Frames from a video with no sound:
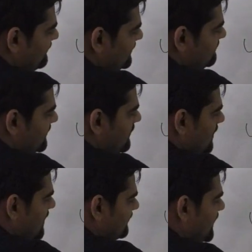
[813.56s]
something
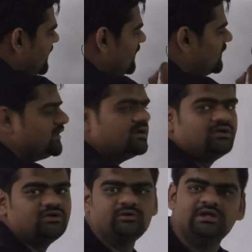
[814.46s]
called as a
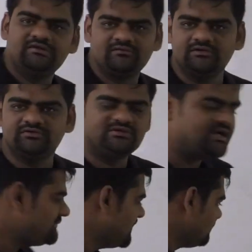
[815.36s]
unique solution.
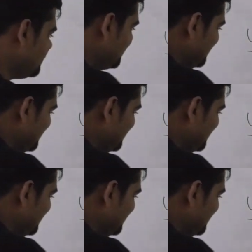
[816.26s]
That means these